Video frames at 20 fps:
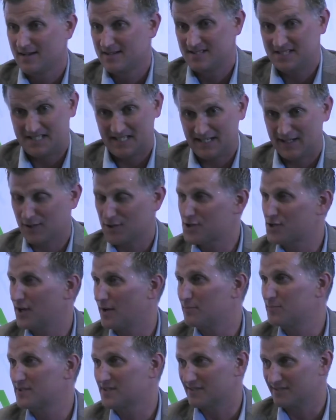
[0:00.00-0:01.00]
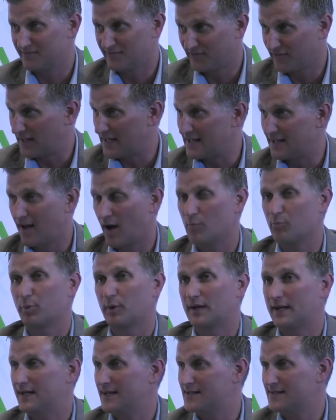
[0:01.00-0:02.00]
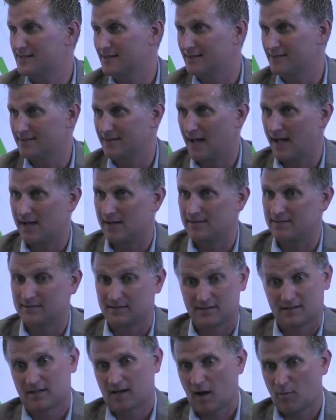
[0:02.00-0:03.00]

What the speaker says: dealerships and fleet companies and